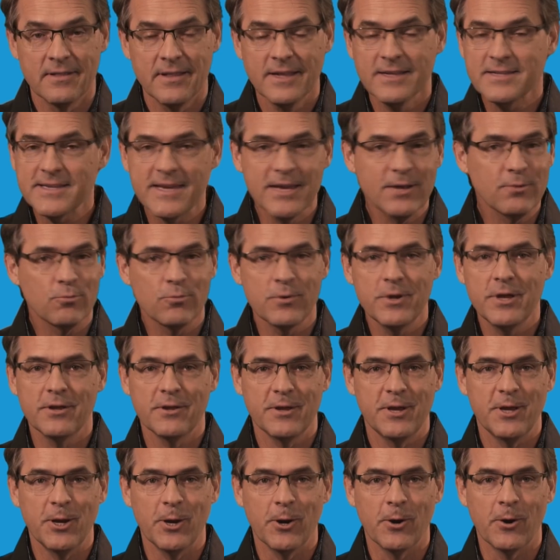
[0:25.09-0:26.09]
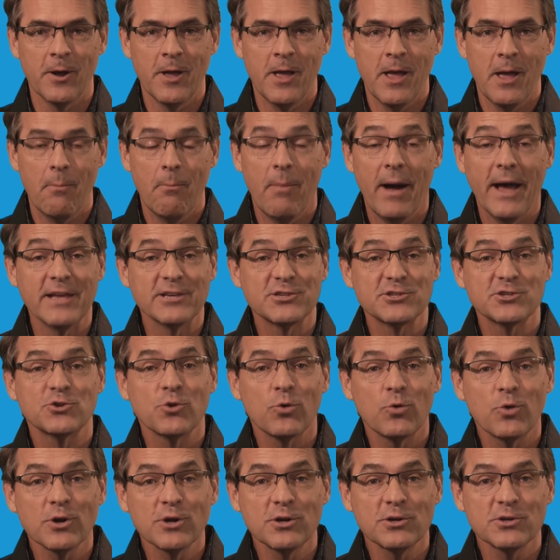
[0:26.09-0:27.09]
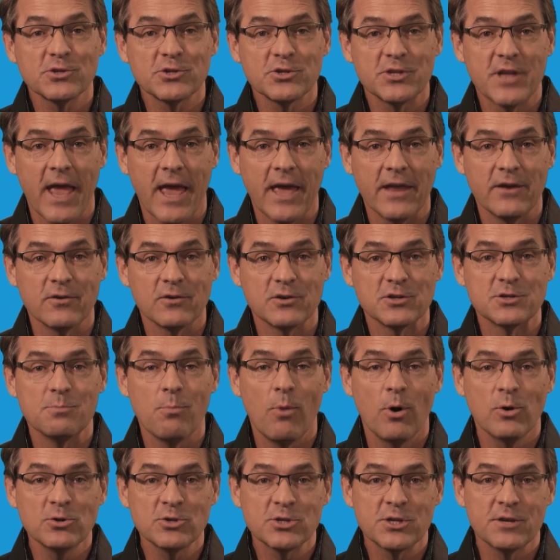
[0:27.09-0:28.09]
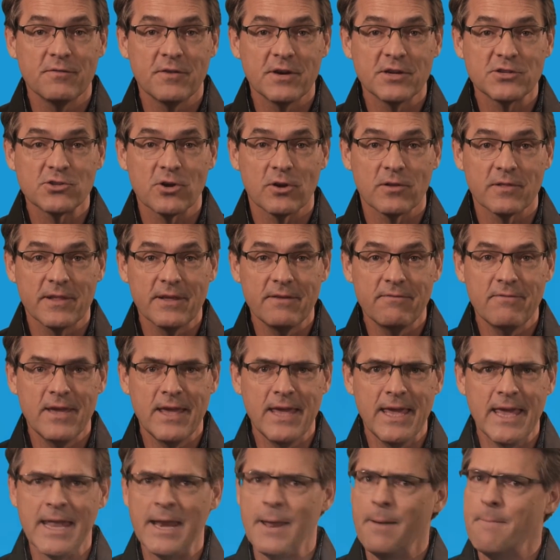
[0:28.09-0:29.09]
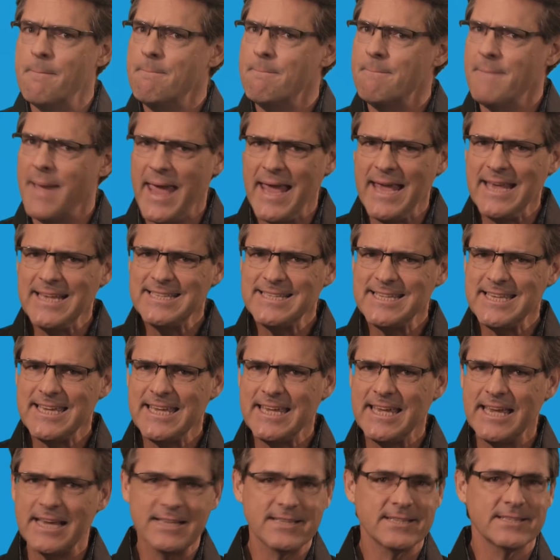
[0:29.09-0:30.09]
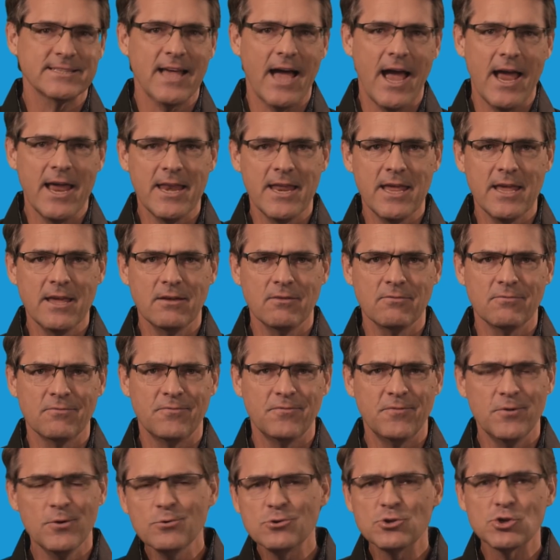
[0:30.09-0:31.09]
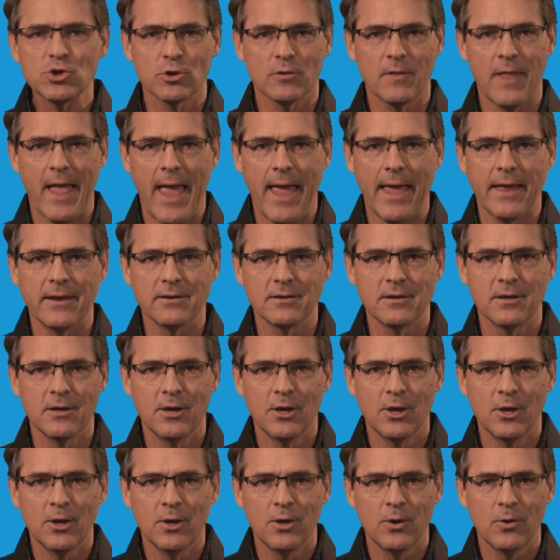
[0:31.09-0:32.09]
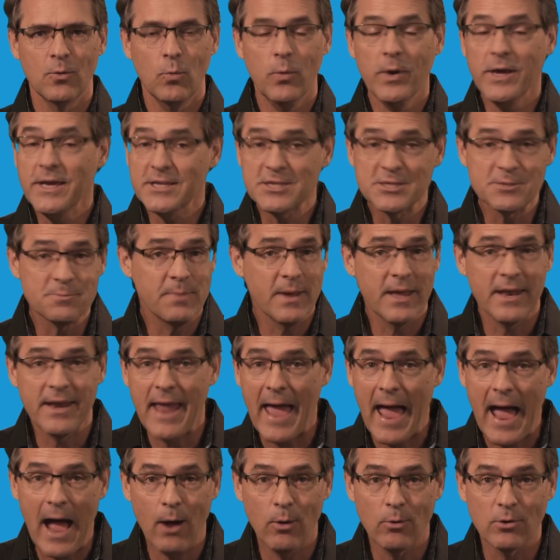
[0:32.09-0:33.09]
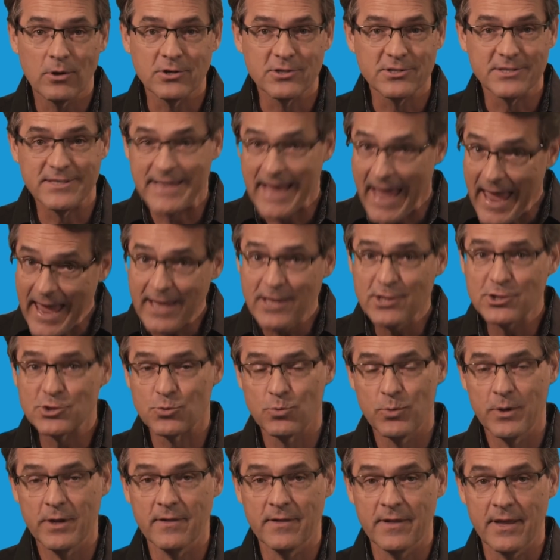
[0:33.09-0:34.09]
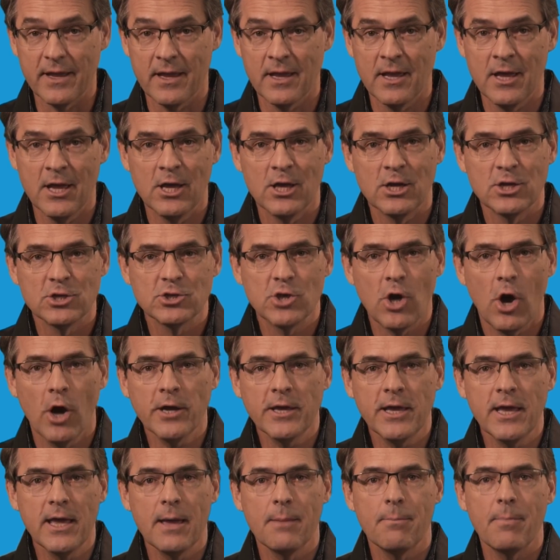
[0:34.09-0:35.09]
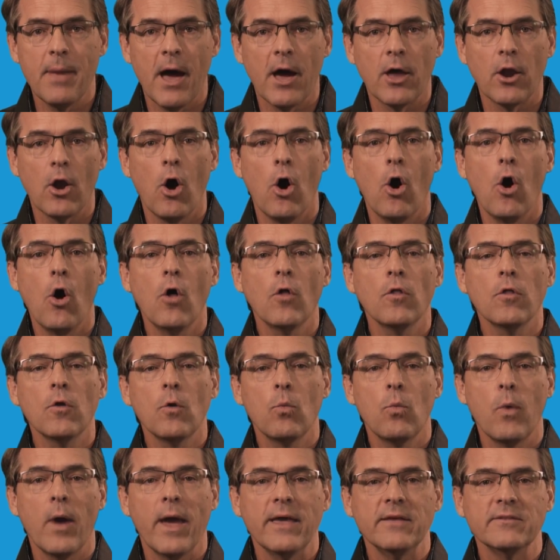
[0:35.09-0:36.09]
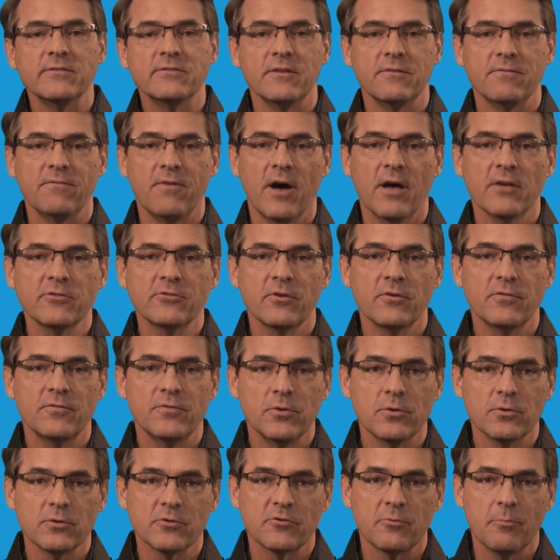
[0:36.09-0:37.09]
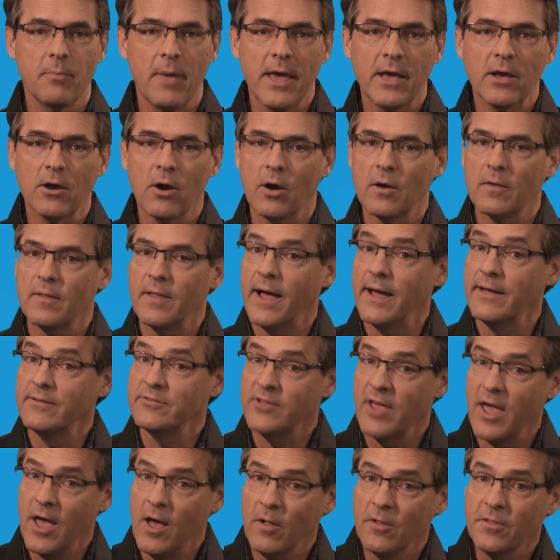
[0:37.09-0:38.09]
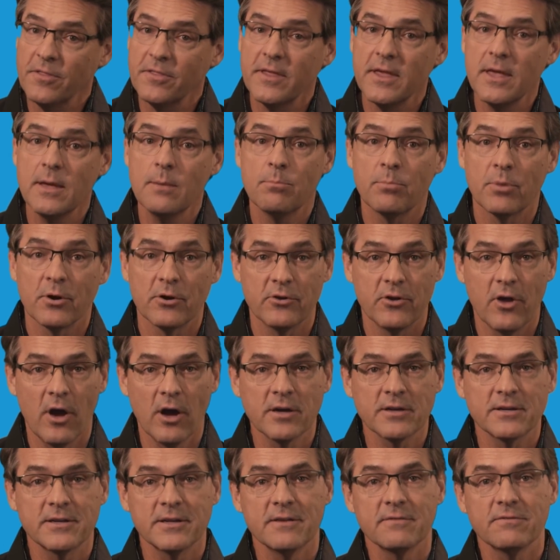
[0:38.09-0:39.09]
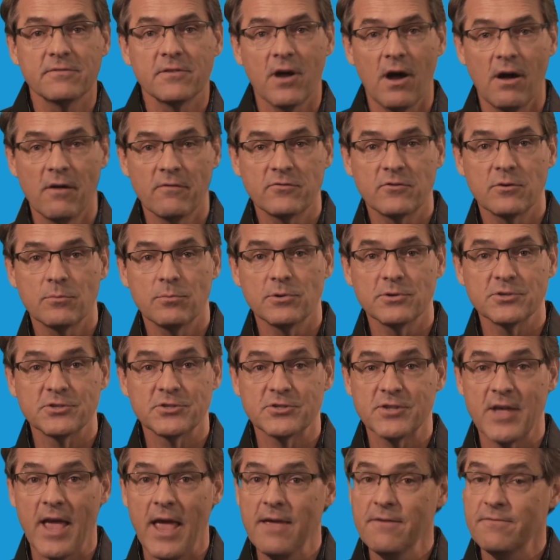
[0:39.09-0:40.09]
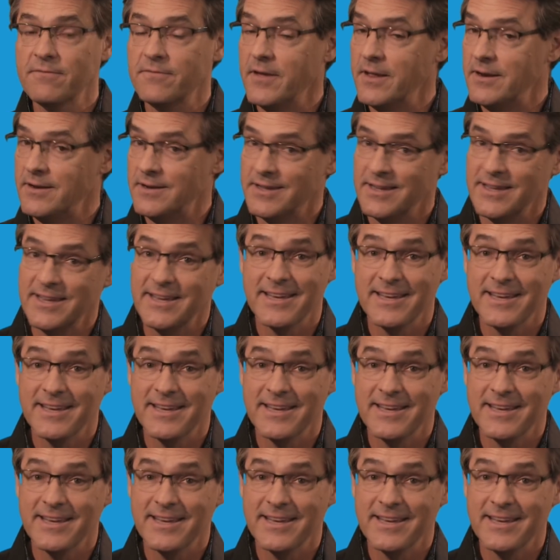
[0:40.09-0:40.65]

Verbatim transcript: Let's get real here. By historical standards, most of us are living in amazing, exciting future land. We could spend hours, days really, talking about all the ways that fossil fuels make our lives healthy, productive, comfortable, safe, and